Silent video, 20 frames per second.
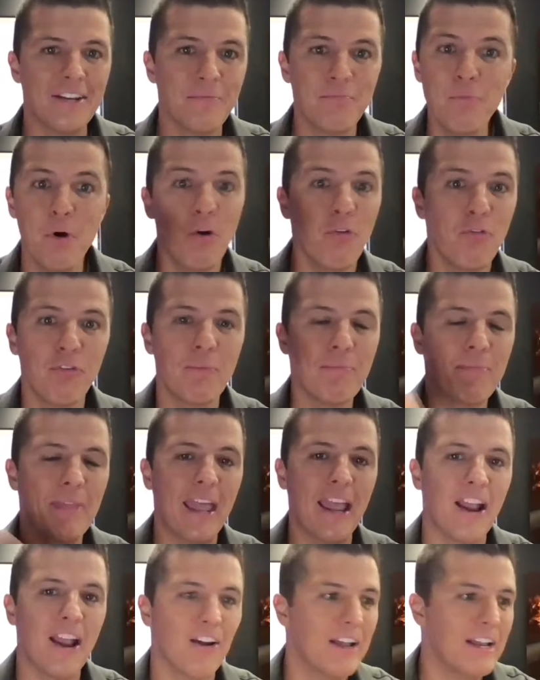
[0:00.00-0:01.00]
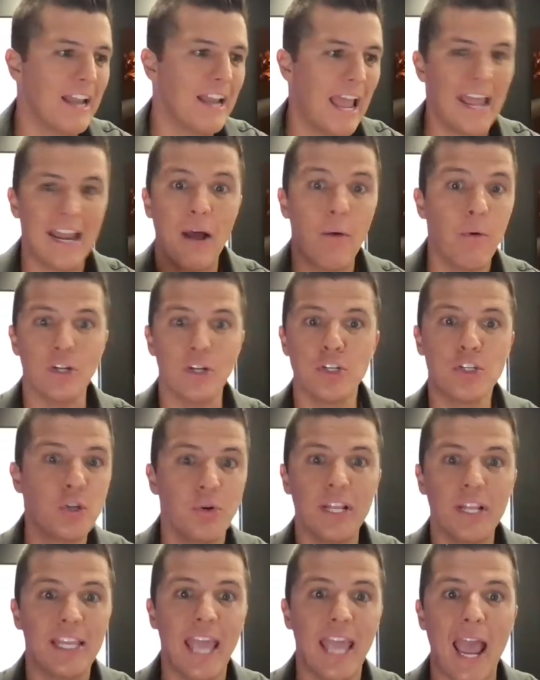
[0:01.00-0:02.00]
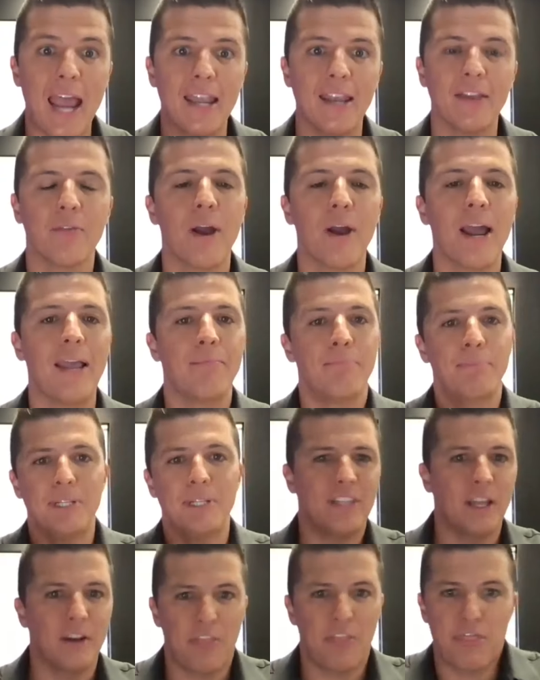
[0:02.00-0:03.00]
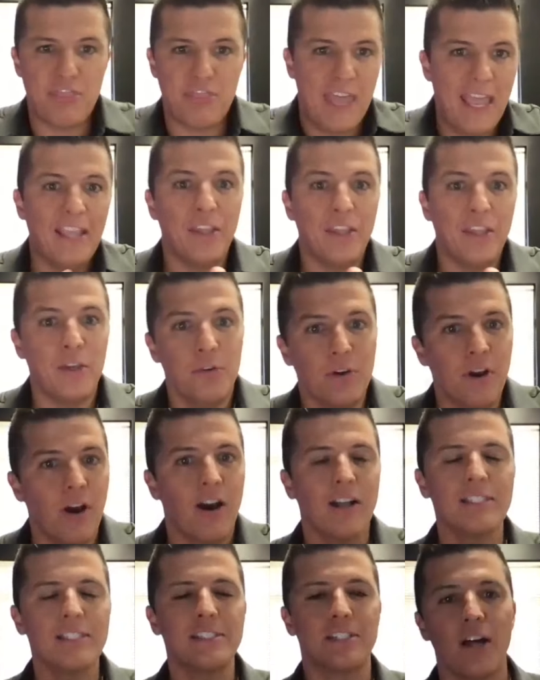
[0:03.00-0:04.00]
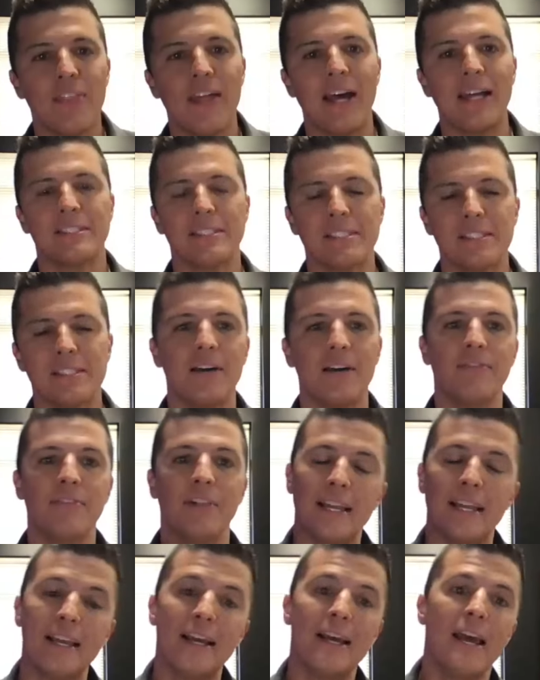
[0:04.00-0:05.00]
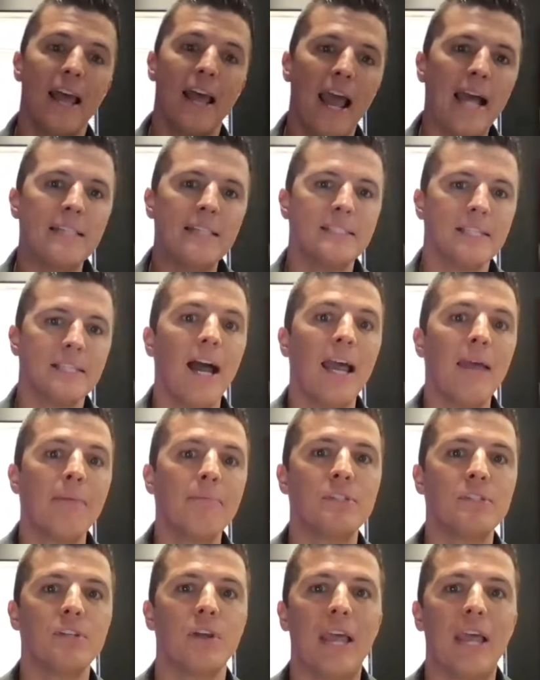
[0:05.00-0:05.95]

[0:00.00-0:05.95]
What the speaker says: move from there. And I want to do it again. Right. But the thank you cards and all that stuff, like at times